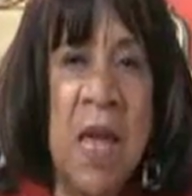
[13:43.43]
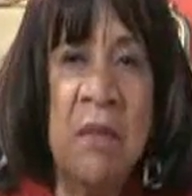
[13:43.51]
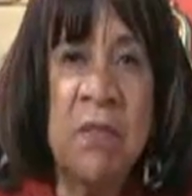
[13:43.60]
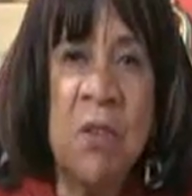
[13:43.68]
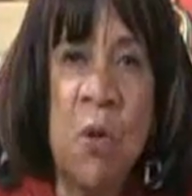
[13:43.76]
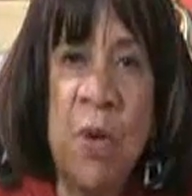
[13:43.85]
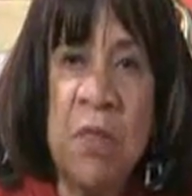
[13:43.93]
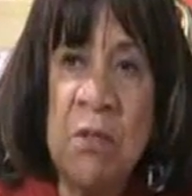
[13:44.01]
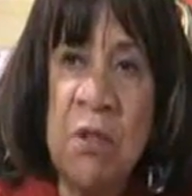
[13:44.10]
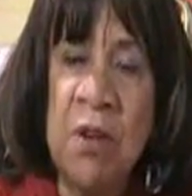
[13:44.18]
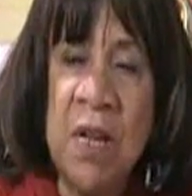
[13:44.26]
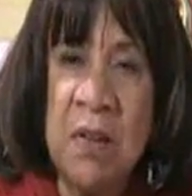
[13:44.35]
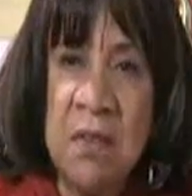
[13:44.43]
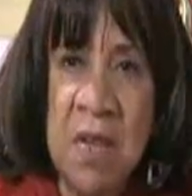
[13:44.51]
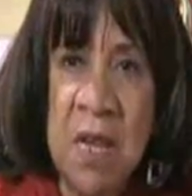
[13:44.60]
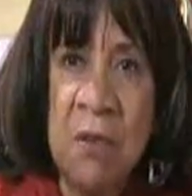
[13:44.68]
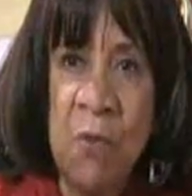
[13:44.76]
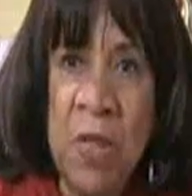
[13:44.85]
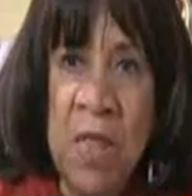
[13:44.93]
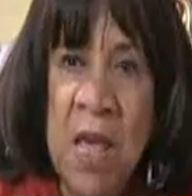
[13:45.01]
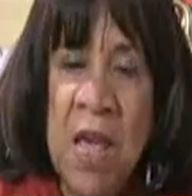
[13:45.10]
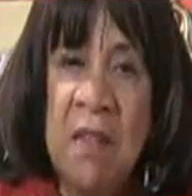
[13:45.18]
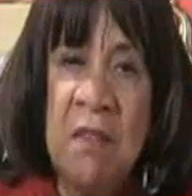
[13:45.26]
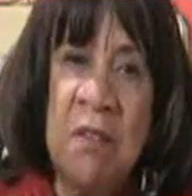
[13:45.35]
They have so much to contend with.
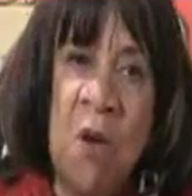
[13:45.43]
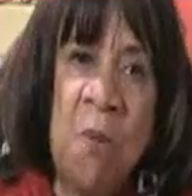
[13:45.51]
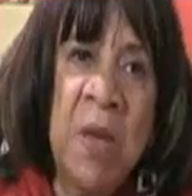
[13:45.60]
My gosh.